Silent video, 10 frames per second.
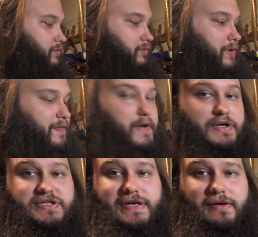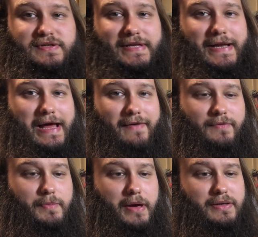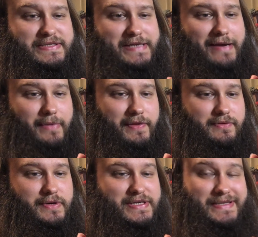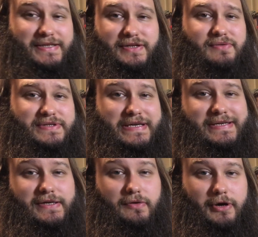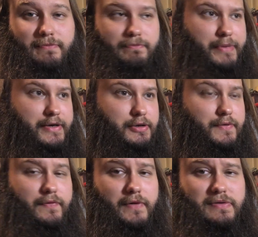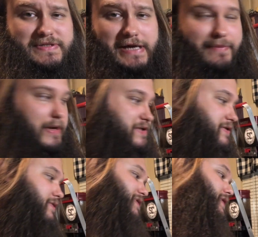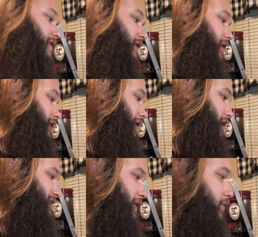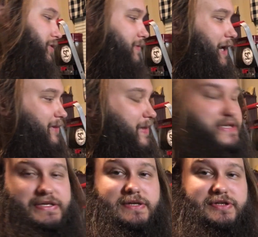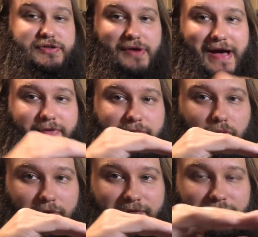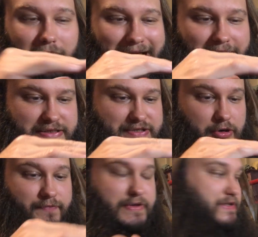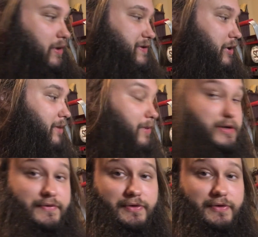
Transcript: with shells that have pellets stacked by 3s, they do tend to crimp better than those stacked by 2s. I guess that would kind of make sense. You do have a more flat surface on top under the